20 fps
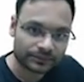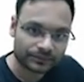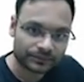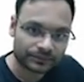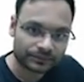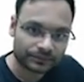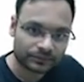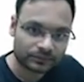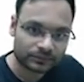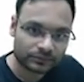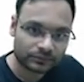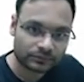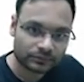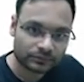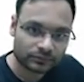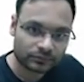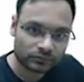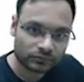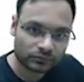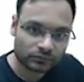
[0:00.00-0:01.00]

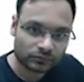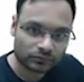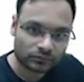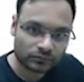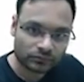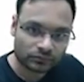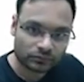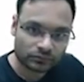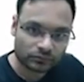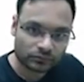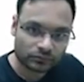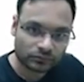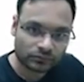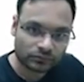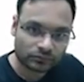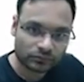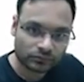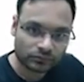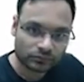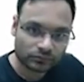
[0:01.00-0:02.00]

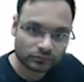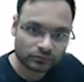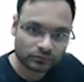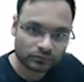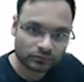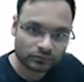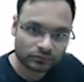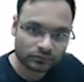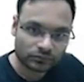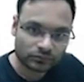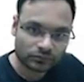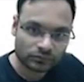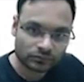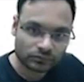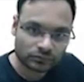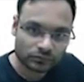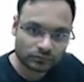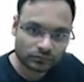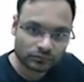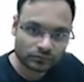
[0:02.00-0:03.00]

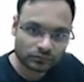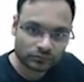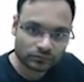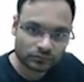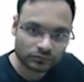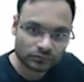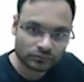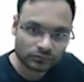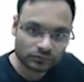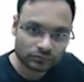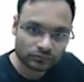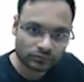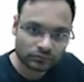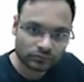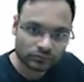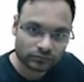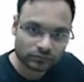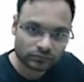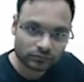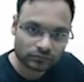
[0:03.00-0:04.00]

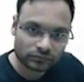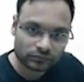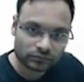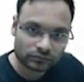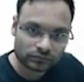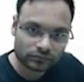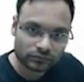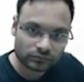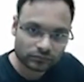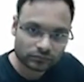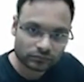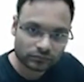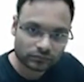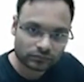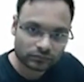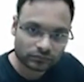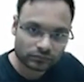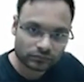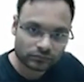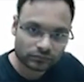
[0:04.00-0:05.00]

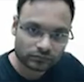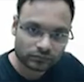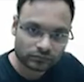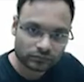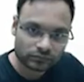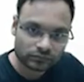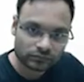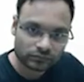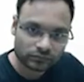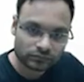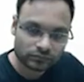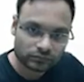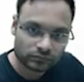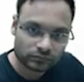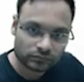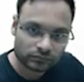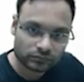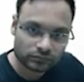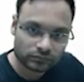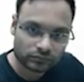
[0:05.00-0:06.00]

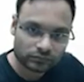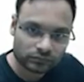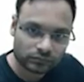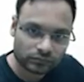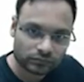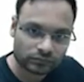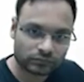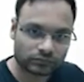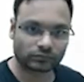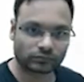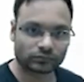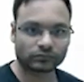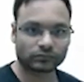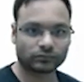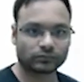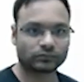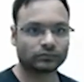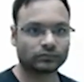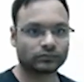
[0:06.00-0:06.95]
Nothing is said.